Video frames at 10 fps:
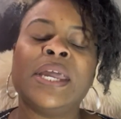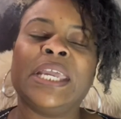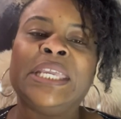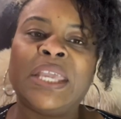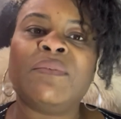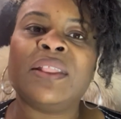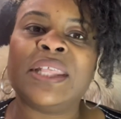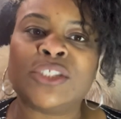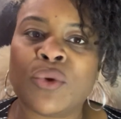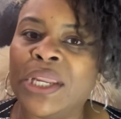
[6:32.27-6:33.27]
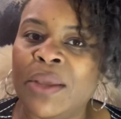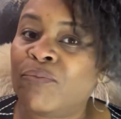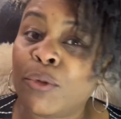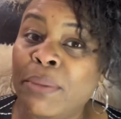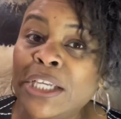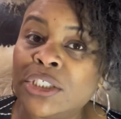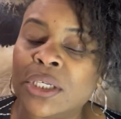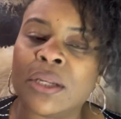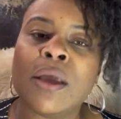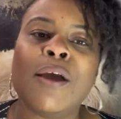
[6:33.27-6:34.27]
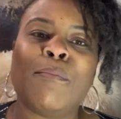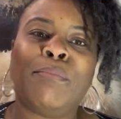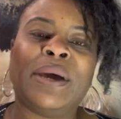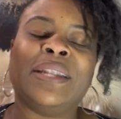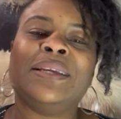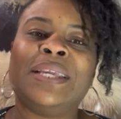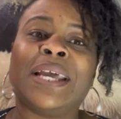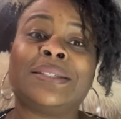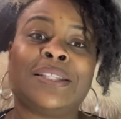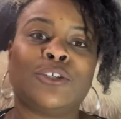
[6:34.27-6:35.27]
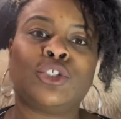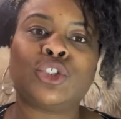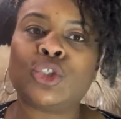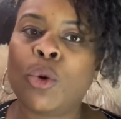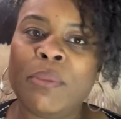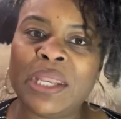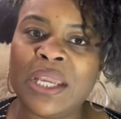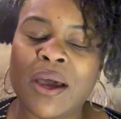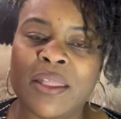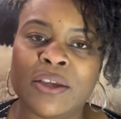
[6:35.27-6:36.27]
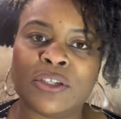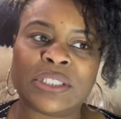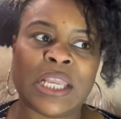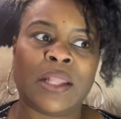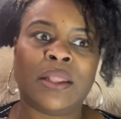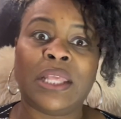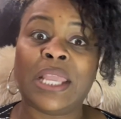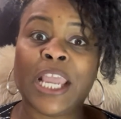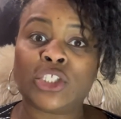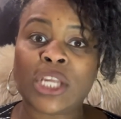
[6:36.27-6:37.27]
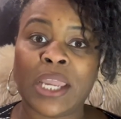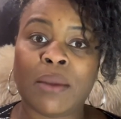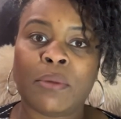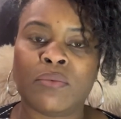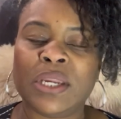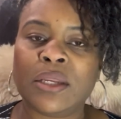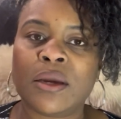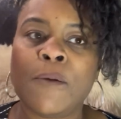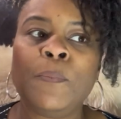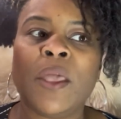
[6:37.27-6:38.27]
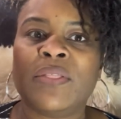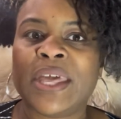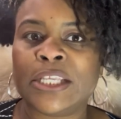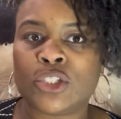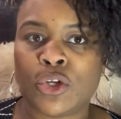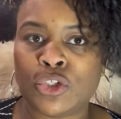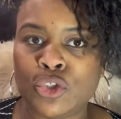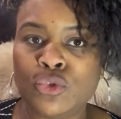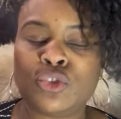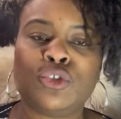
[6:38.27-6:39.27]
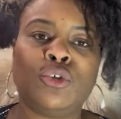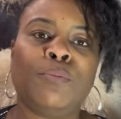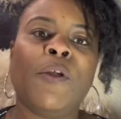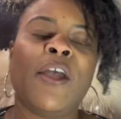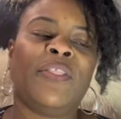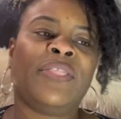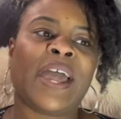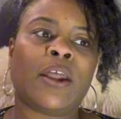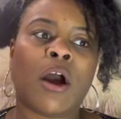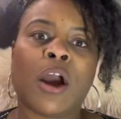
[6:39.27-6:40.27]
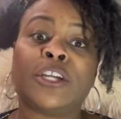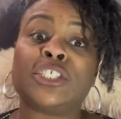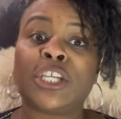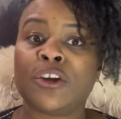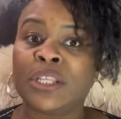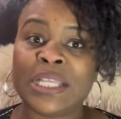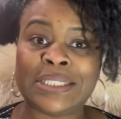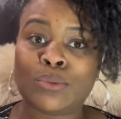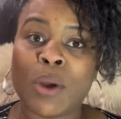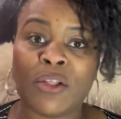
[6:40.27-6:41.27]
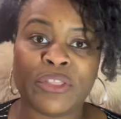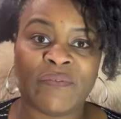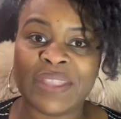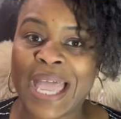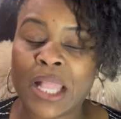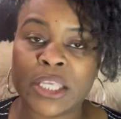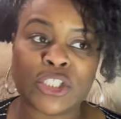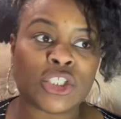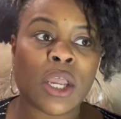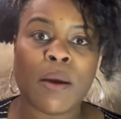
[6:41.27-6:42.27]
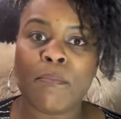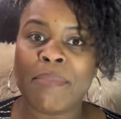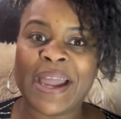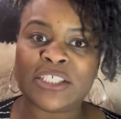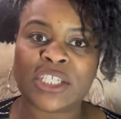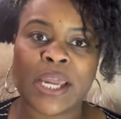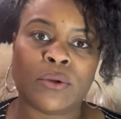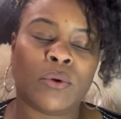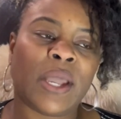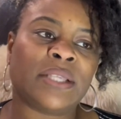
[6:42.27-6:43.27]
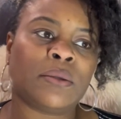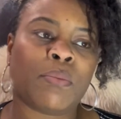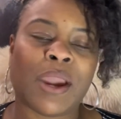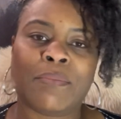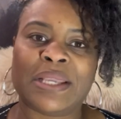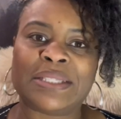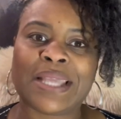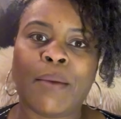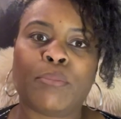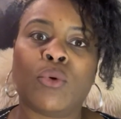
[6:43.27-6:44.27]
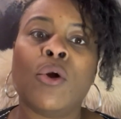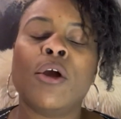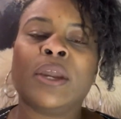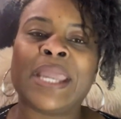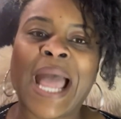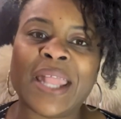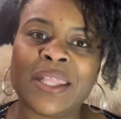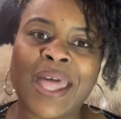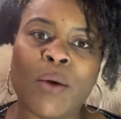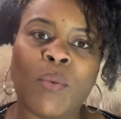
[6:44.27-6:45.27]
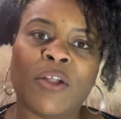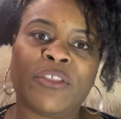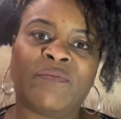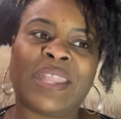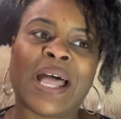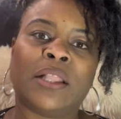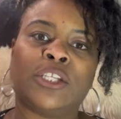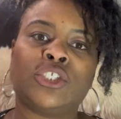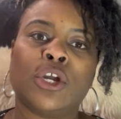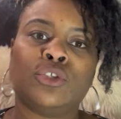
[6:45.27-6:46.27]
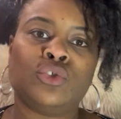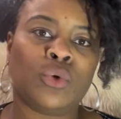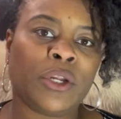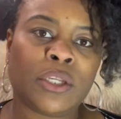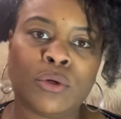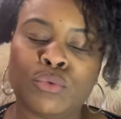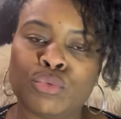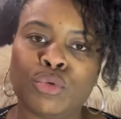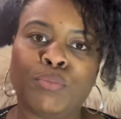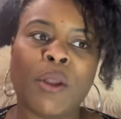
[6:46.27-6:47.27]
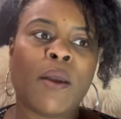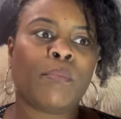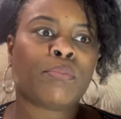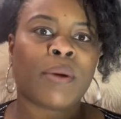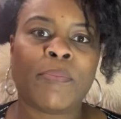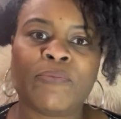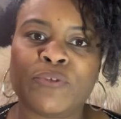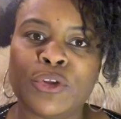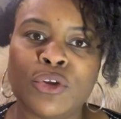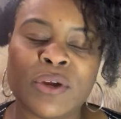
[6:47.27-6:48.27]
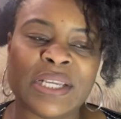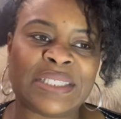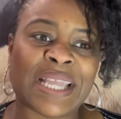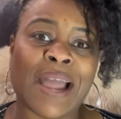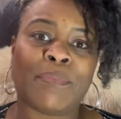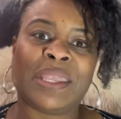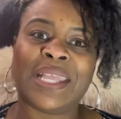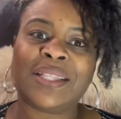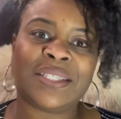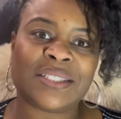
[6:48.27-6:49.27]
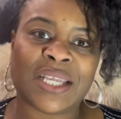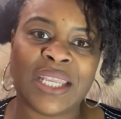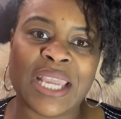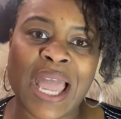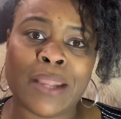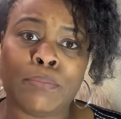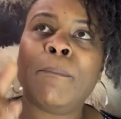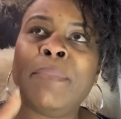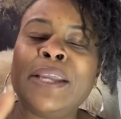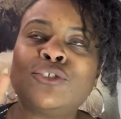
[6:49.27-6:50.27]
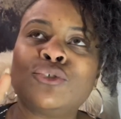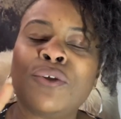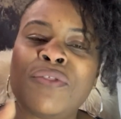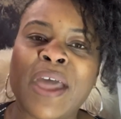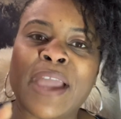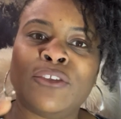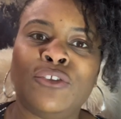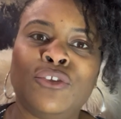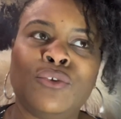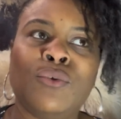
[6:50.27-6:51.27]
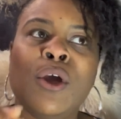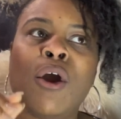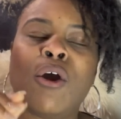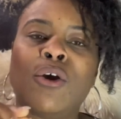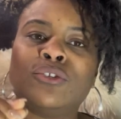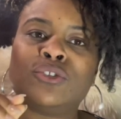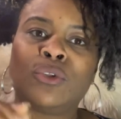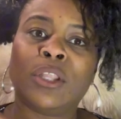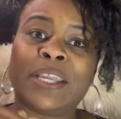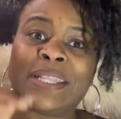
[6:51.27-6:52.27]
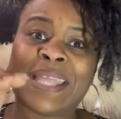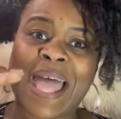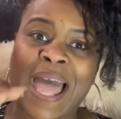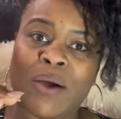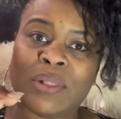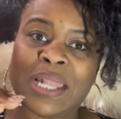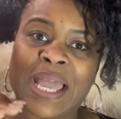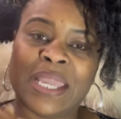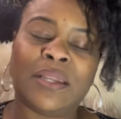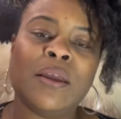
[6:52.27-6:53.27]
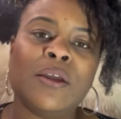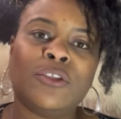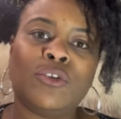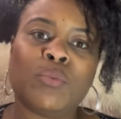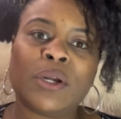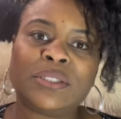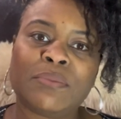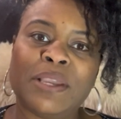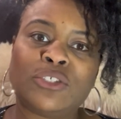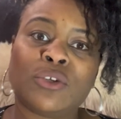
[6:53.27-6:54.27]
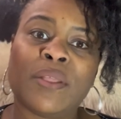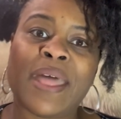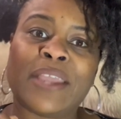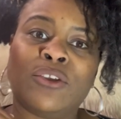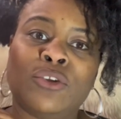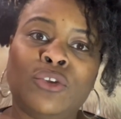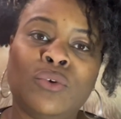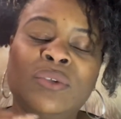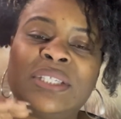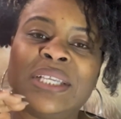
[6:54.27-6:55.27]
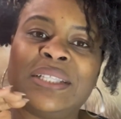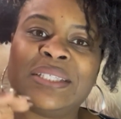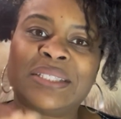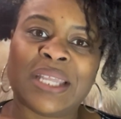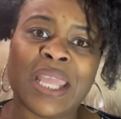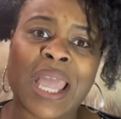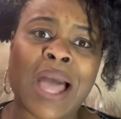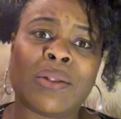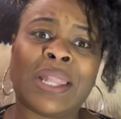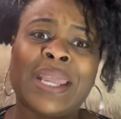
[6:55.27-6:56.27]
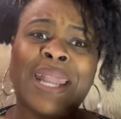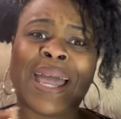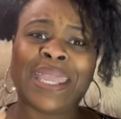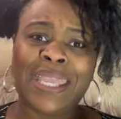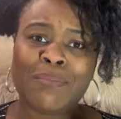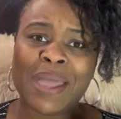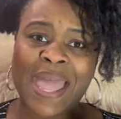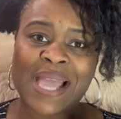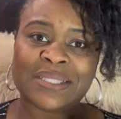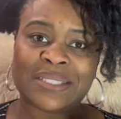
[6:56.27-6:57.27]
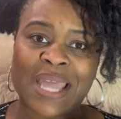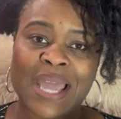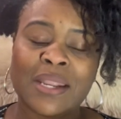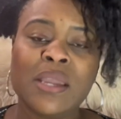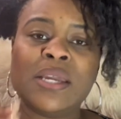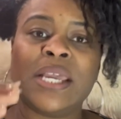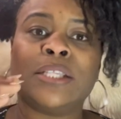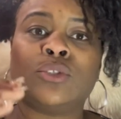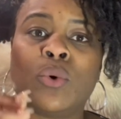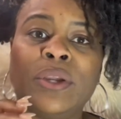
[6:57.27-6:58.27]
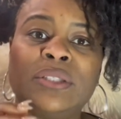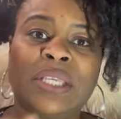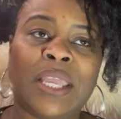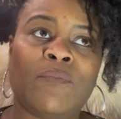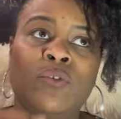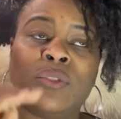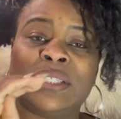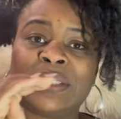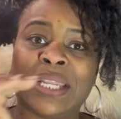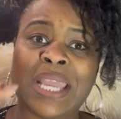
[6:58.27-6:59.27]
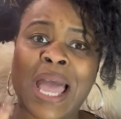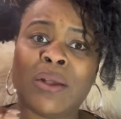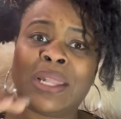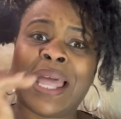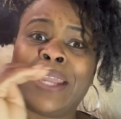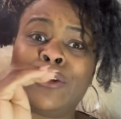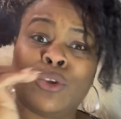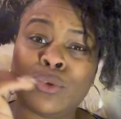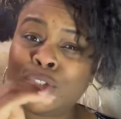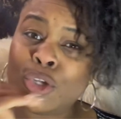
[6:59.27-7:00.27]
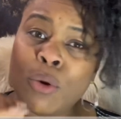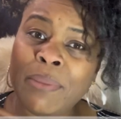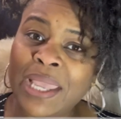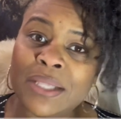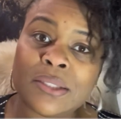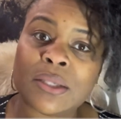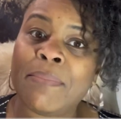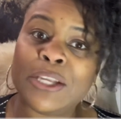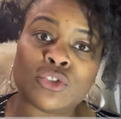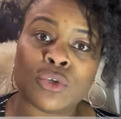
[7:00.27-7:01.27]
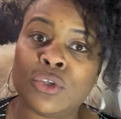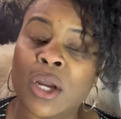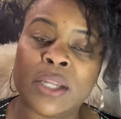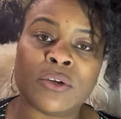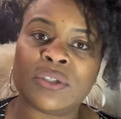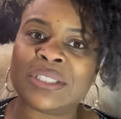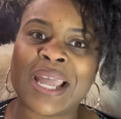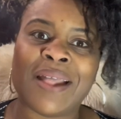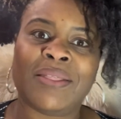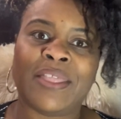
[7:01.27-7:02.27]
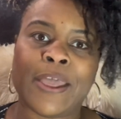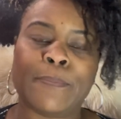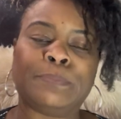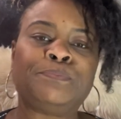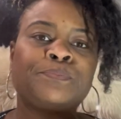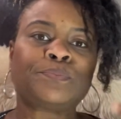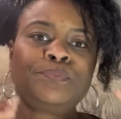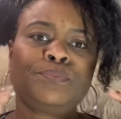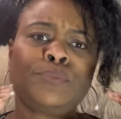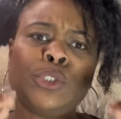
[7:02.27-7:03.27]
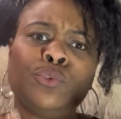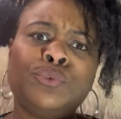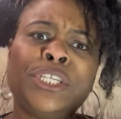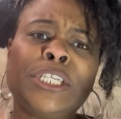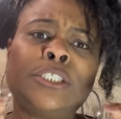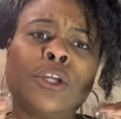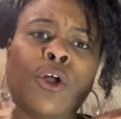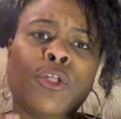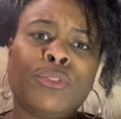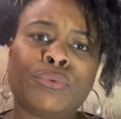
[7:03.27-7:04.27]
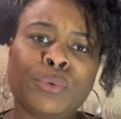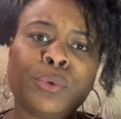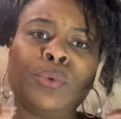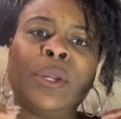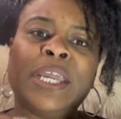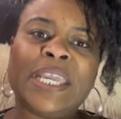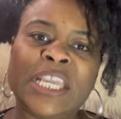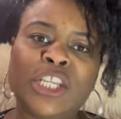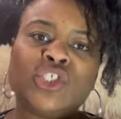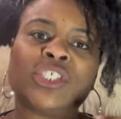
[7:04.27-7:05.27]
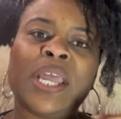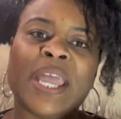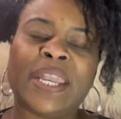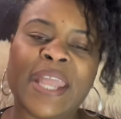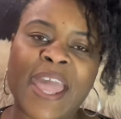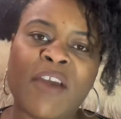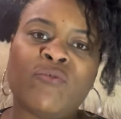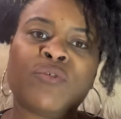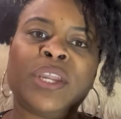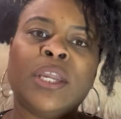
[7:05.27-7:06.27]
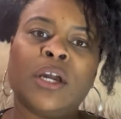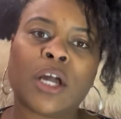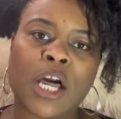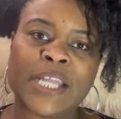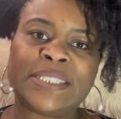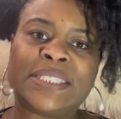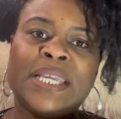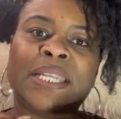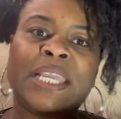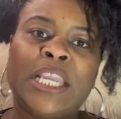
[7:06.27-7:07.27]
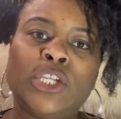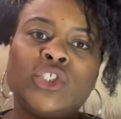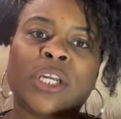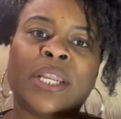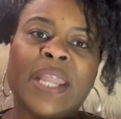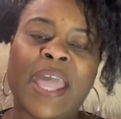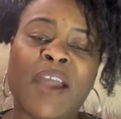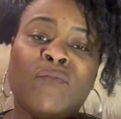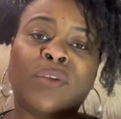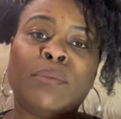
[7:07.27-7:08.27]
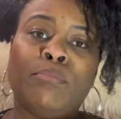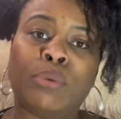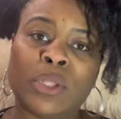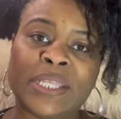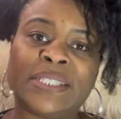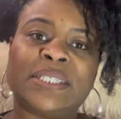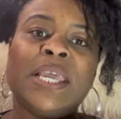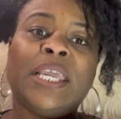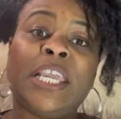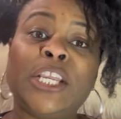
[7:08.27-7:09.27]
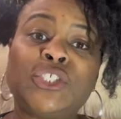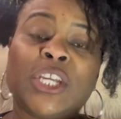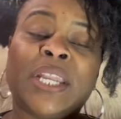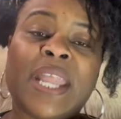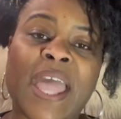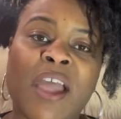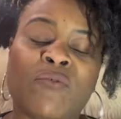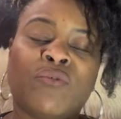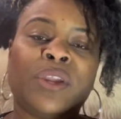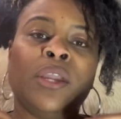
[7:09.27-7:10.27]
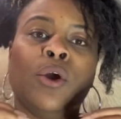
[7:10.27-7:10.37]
Giving this great information. But yes, there's so many others in the HIM arena that is on YouTube that are sharing these wealth of knowledge. My channel as a prime example. Gather that wealth of knowledge, join a group, prep for your exam, get the study guide. Make sure that you also look at the outline. You want to make sure that you're using the study outline. AHIMA has that. It's going to give you the study outline. Those domains, make sure understand them. Read through each and every content, each and every bullet, each and every